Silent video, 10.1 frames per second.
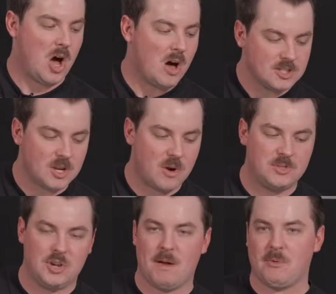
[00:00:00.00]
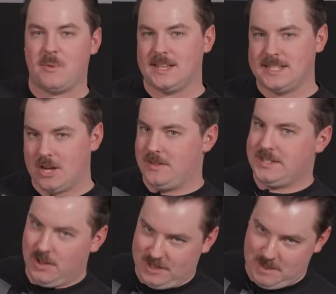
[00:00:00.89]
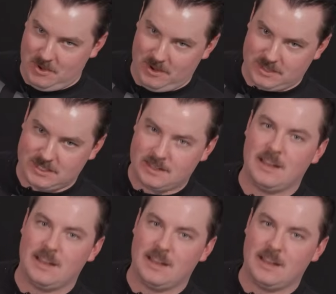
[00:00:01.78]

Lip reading: Also, do you remember when I said all these clunky books?